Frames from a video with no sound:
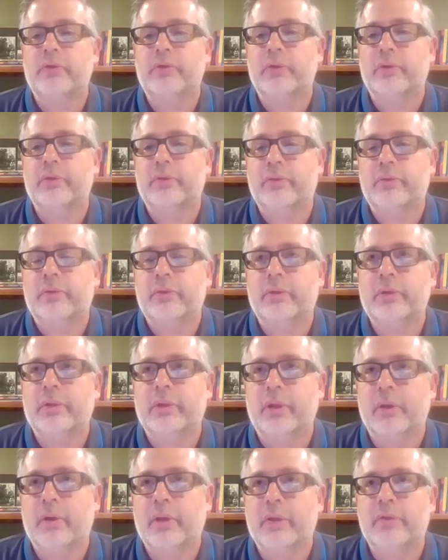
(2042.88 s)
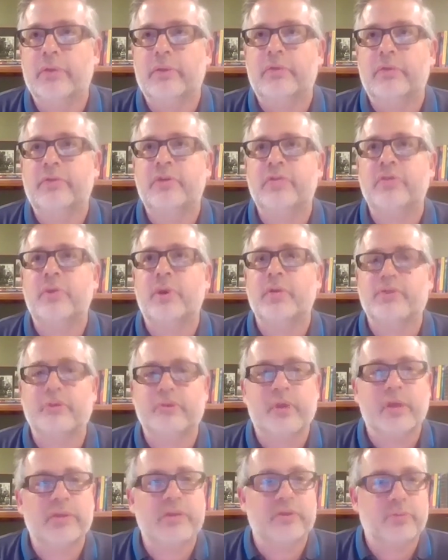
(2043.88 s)
to, you know, in situations
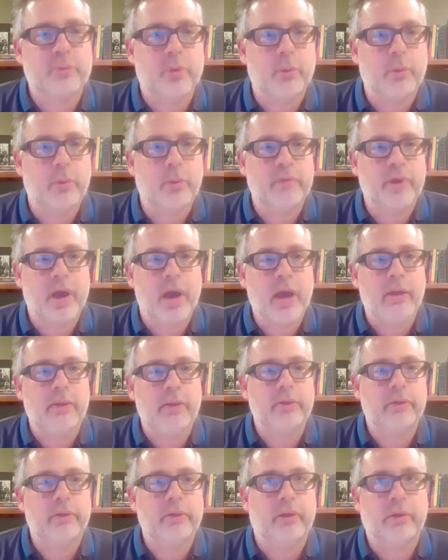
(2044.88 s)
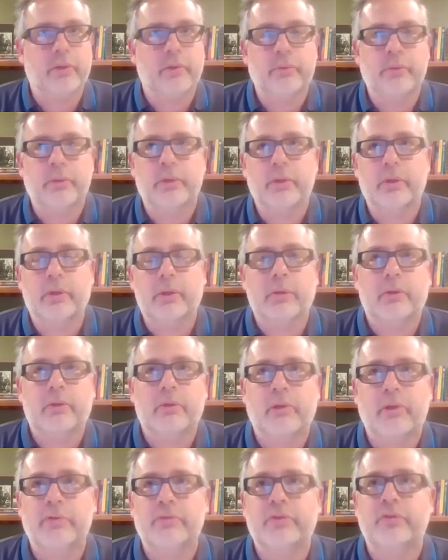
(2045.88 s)
like this where we've got, you know, a
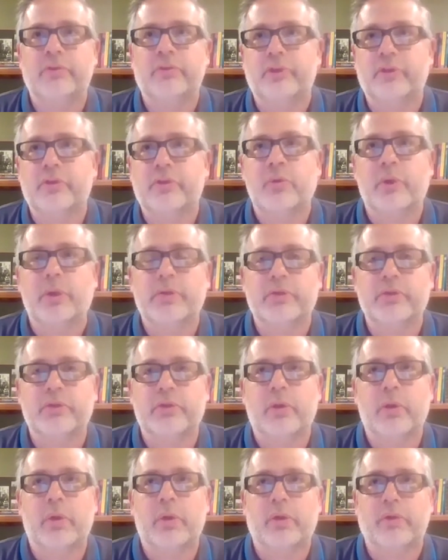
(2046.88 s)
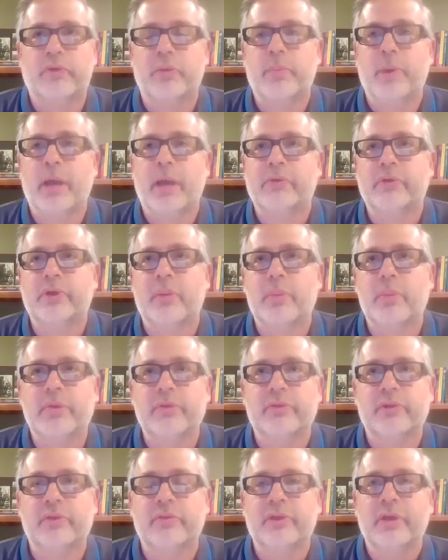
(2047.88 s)
crisis situation going on that's impacting our
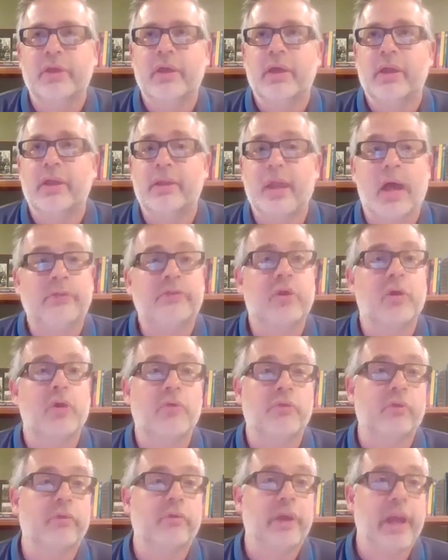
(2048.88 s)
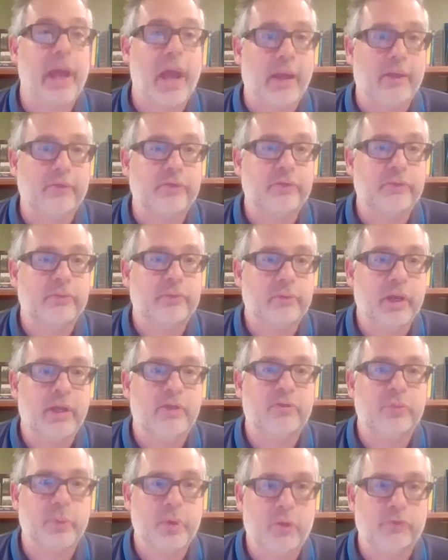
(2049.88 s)
business, not to overreact, right?
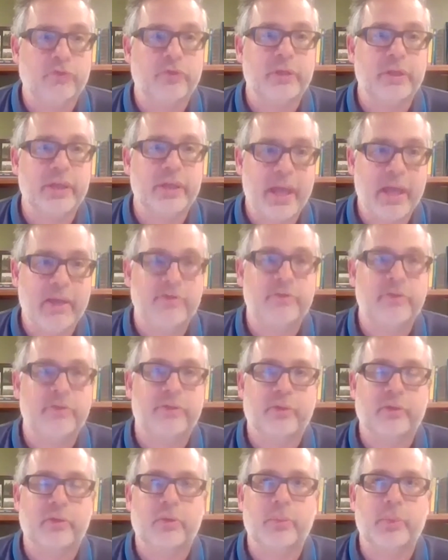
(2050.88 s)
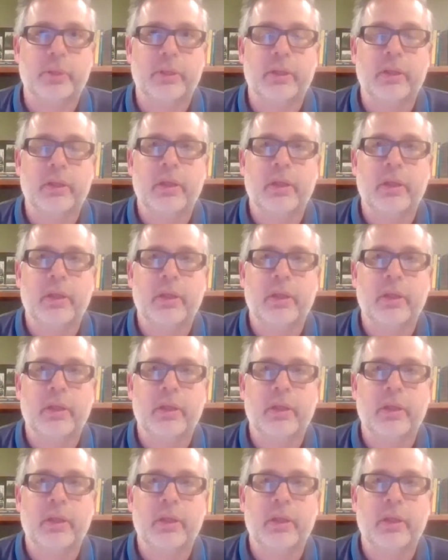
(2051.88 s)
So we also need to hedge this a little bit.